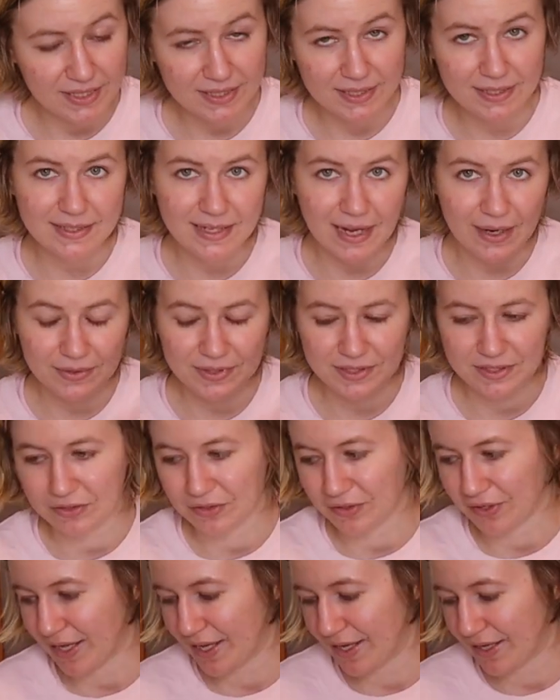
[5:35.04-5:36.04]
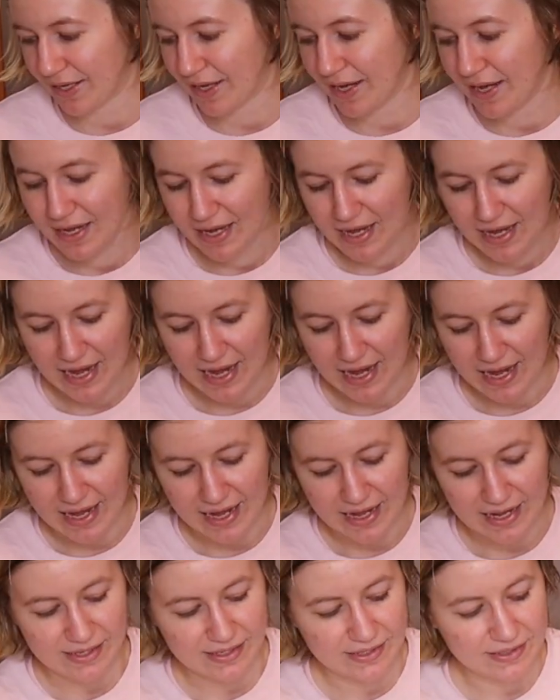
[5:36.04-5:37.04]
this is how it's looking,
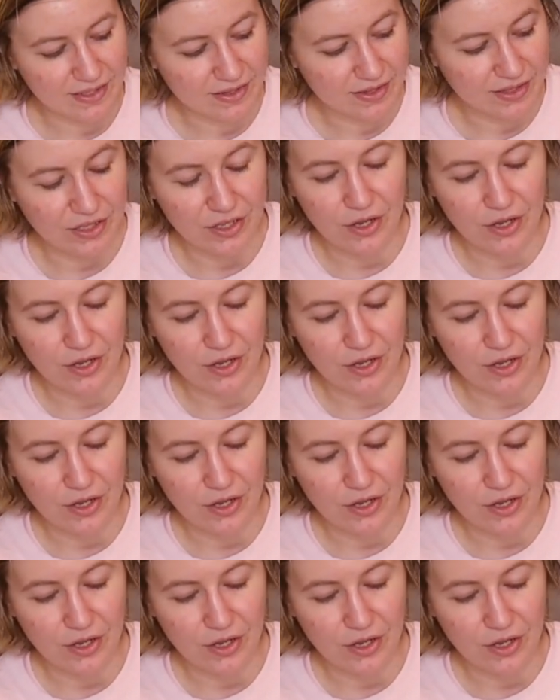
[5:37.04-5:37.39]
and the